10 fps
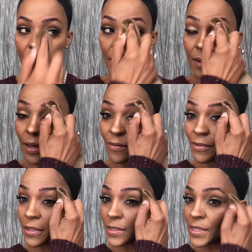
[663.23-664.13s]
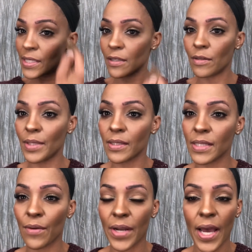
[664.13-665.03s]
Thank God for concealer,
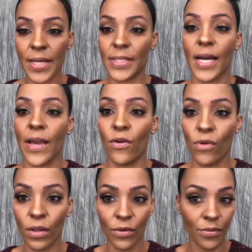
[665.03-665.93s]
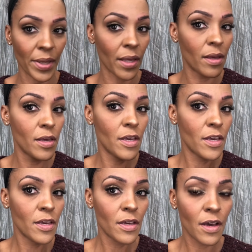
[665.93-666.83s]
because I would have had dye all over me.
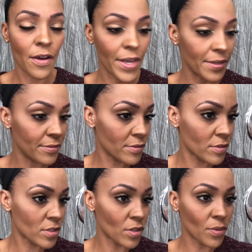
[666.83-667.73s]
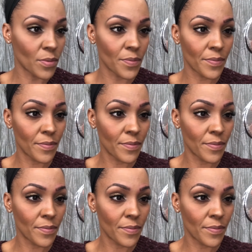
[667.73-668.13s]
Alright, so